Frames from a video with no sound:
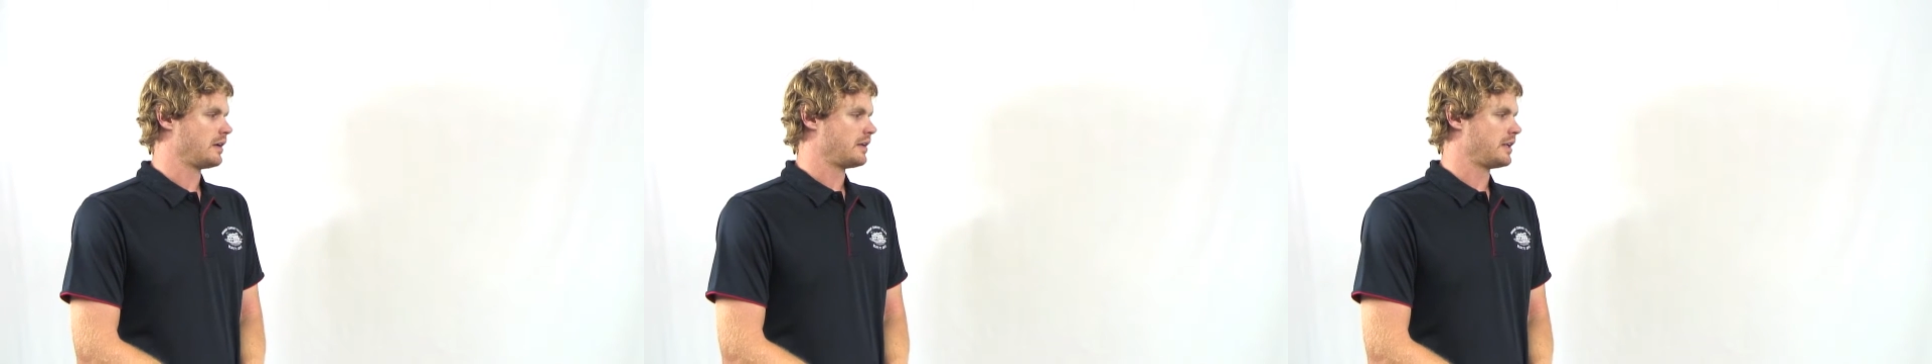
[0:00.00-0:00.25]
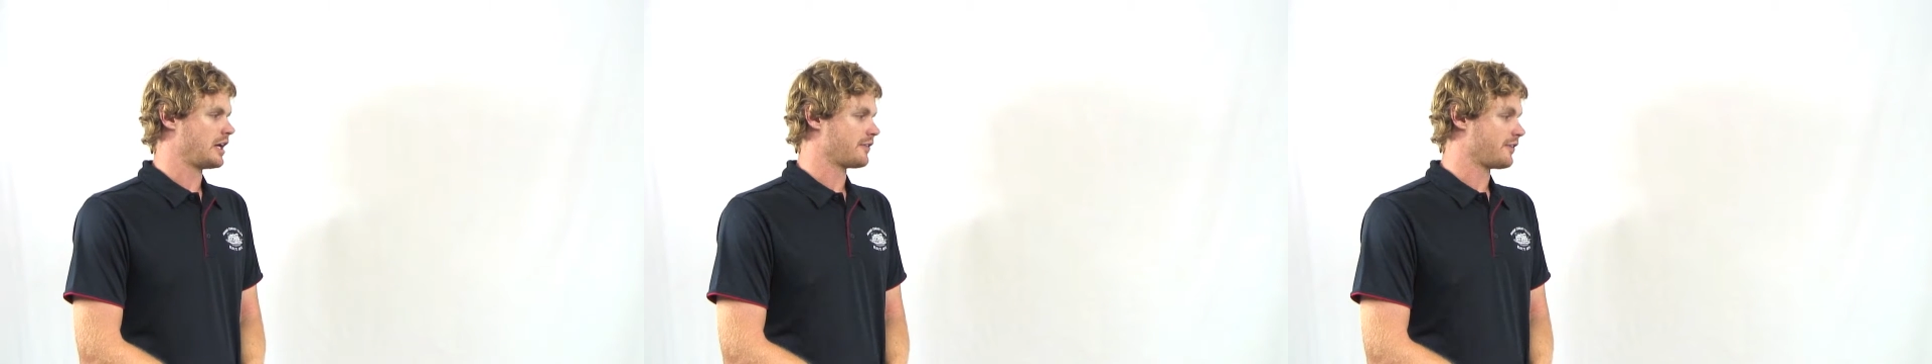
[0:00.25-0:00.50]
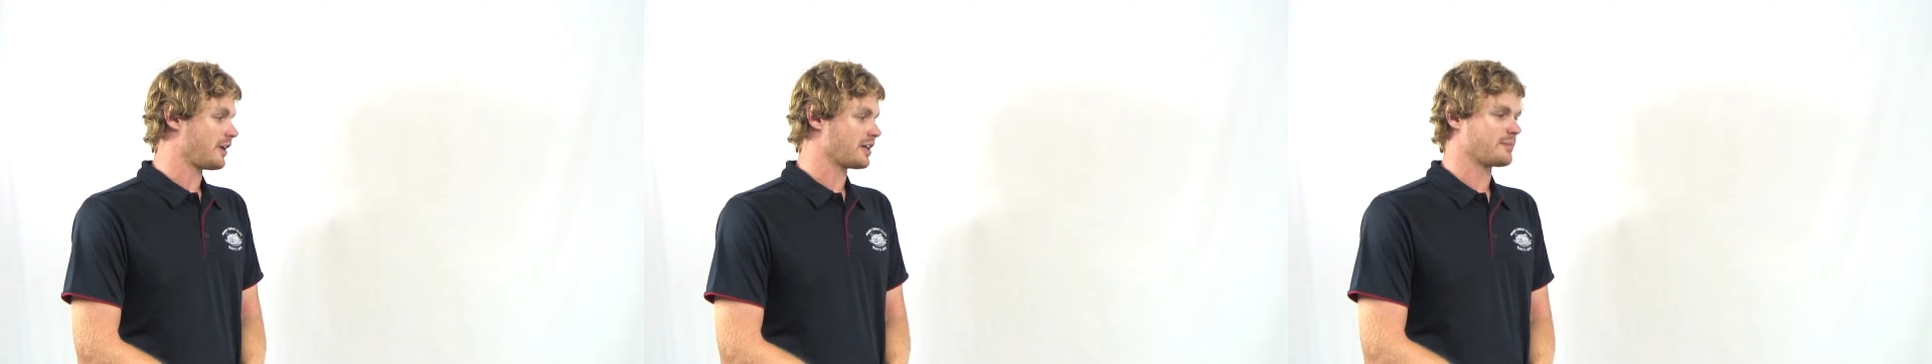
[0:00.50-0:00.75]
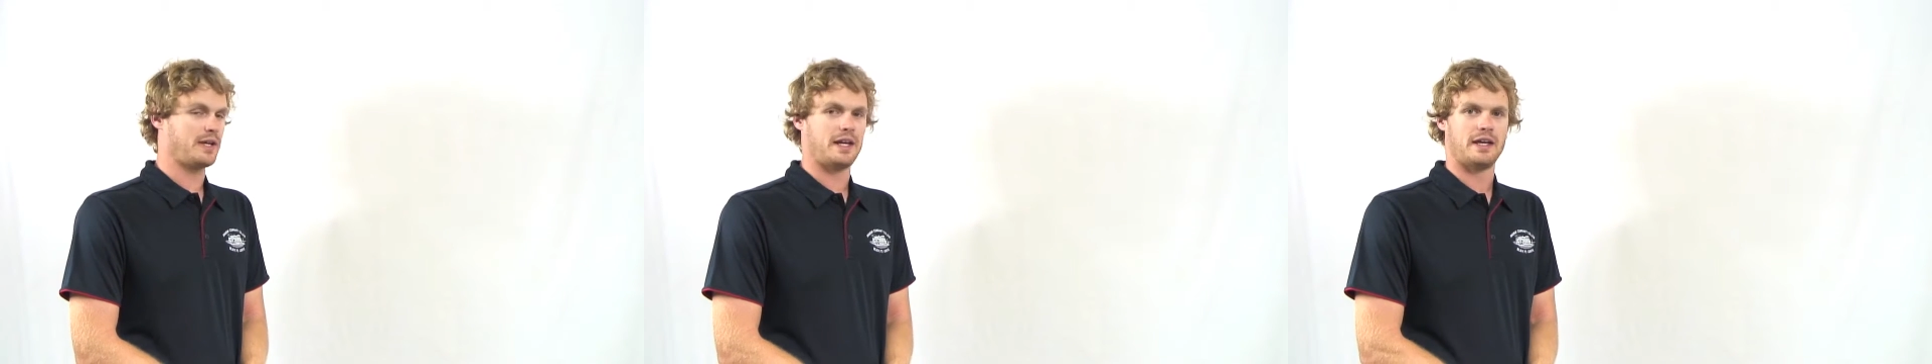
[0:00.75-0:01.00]
Now if I
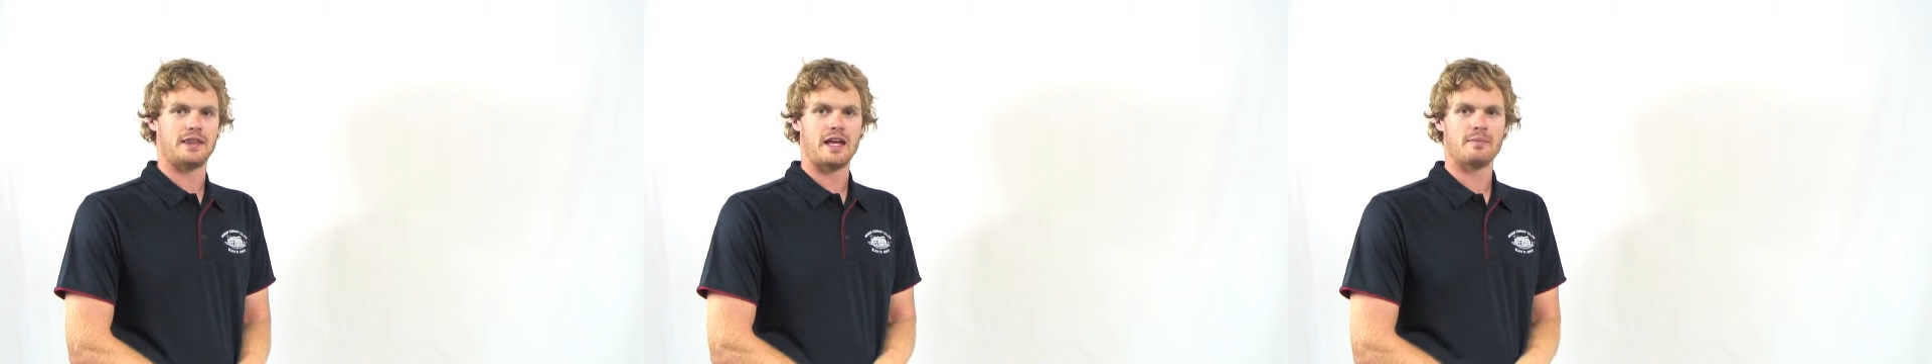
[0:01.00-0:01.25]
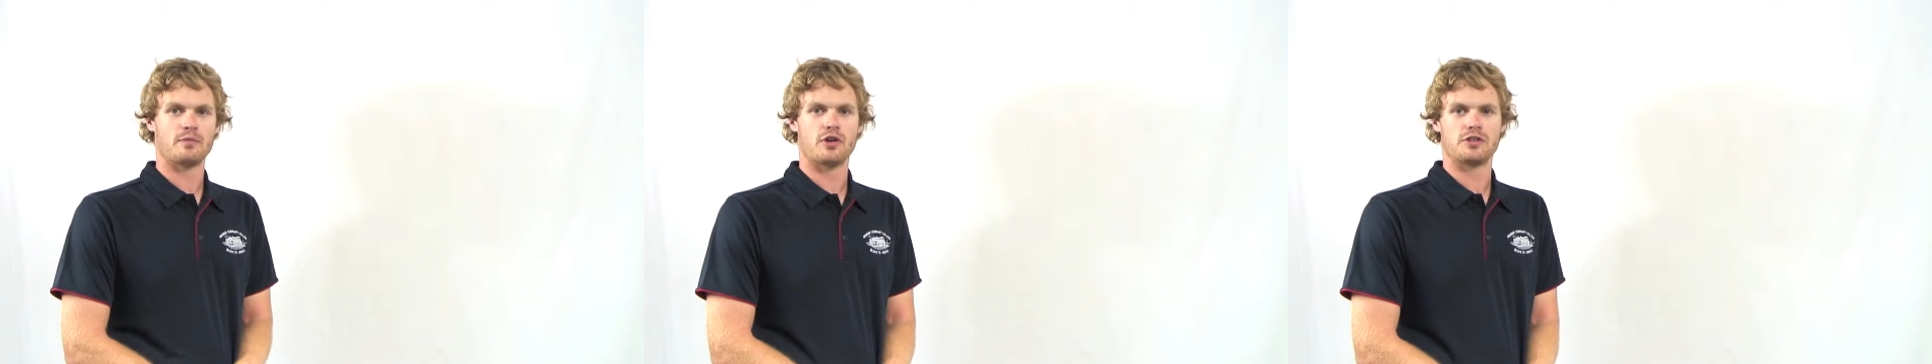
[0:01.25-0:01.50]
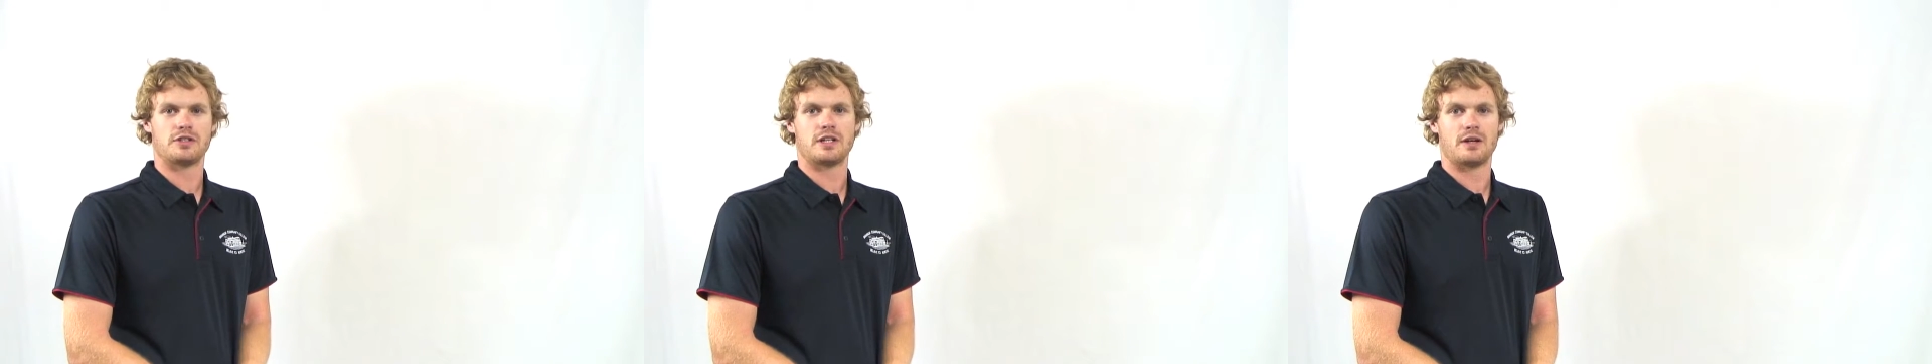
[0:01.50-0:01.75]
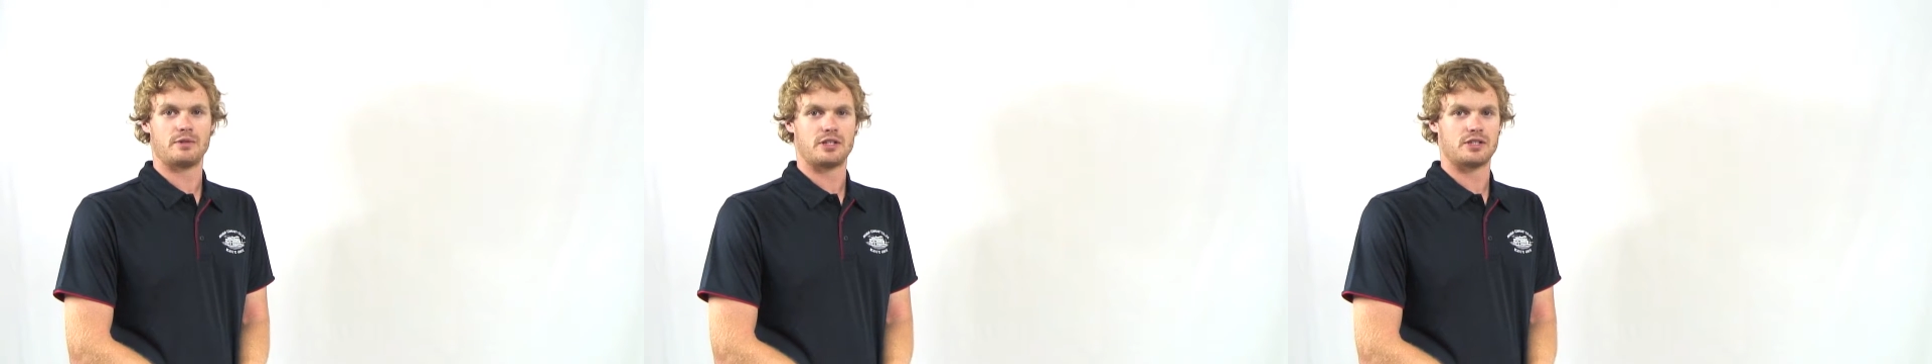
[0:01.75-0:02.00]
compare that motion
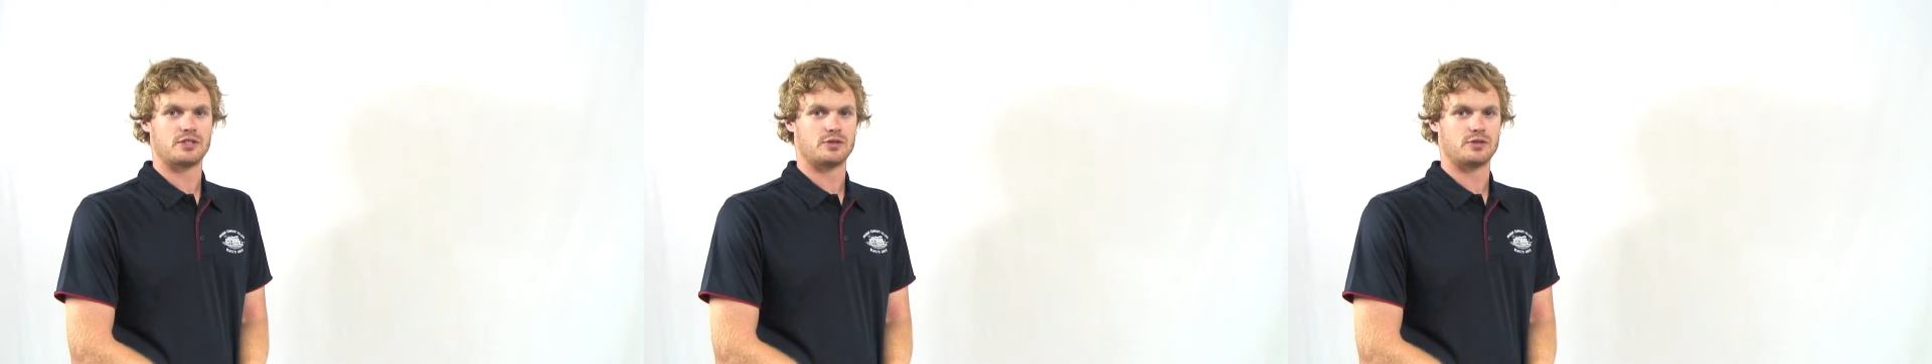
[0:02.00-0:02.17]
that we just